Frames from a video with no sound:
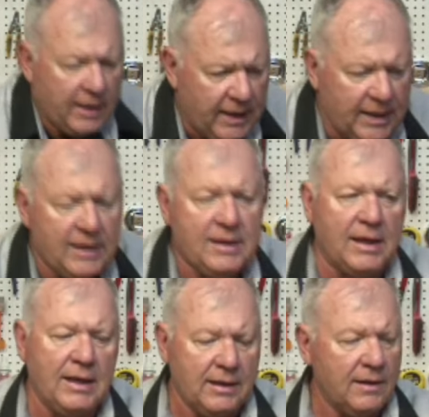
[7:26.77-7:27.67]

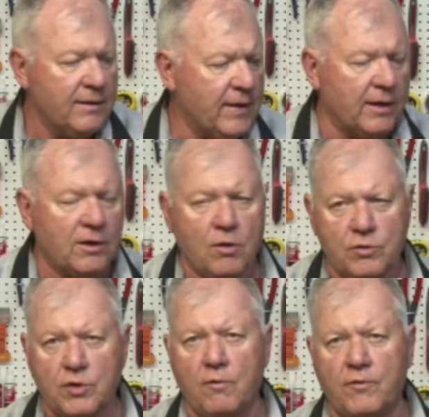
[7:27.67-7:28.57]
anything that
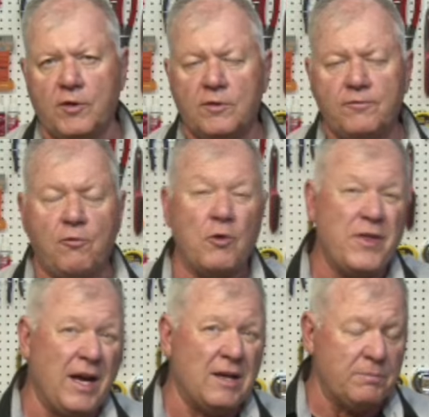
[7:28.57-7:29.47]
goes over
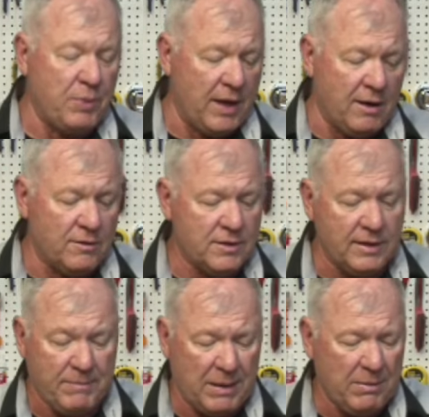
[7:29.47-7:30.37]
4,000 pounds
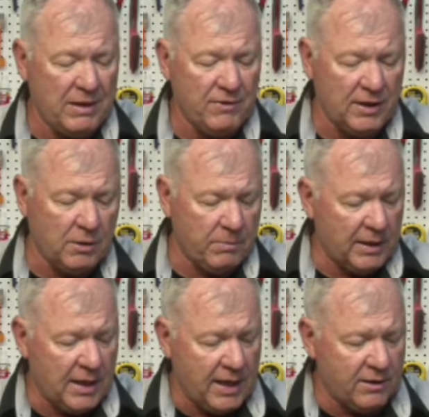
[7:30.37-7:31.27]
and maybe even a little bit
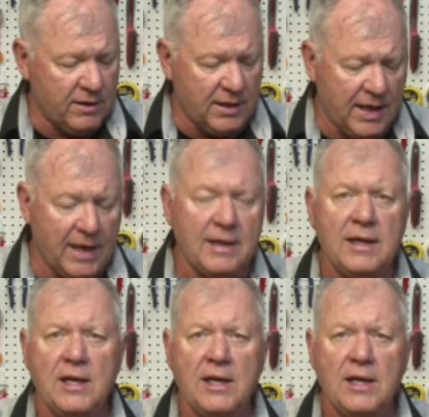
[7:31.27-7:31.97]
lighter than that,